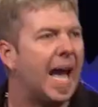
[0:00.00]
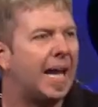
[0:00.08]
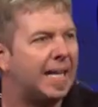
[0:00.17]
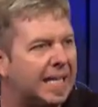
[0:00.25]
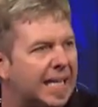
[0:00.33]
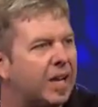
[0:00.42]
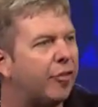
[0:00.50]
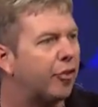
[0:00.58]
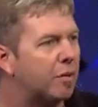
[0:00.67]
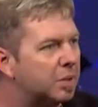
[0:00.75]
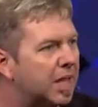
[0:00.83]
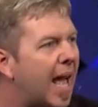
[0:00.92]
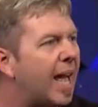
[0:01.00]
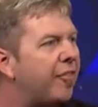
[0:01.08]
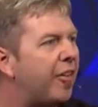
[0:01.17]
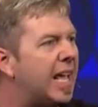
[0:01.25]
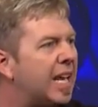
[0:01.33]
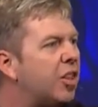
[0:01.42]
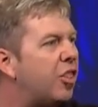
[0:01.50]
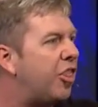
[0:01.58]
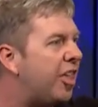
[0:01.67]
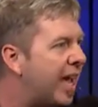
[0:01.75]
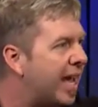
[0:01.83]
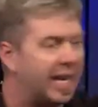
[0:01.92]
I need from life in,
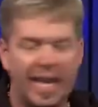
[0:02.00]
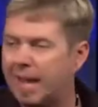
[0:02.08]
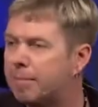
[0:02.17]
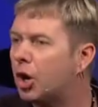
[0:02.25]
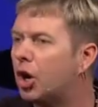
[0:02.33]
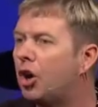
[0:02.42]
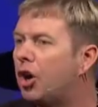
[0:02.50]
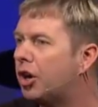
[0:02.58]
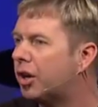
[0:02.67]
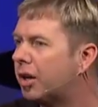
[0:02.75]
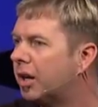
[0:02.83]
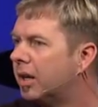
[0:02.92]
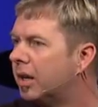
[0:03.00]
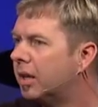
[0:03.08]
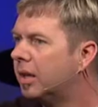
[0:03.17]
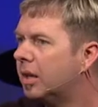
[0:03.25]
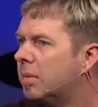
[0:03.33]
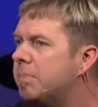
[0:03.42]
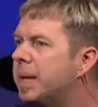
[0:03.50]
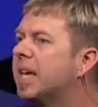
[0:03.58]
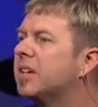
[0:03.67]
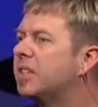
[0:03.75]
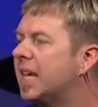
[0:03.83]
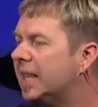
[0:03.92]
the, in him or her
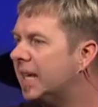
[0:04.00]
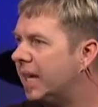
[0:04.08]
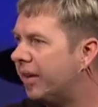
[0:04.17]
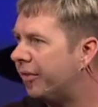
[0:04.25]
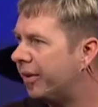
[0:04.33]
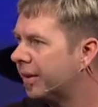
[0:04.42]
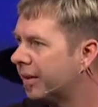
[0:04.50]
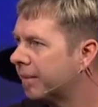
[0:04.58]
because they leave.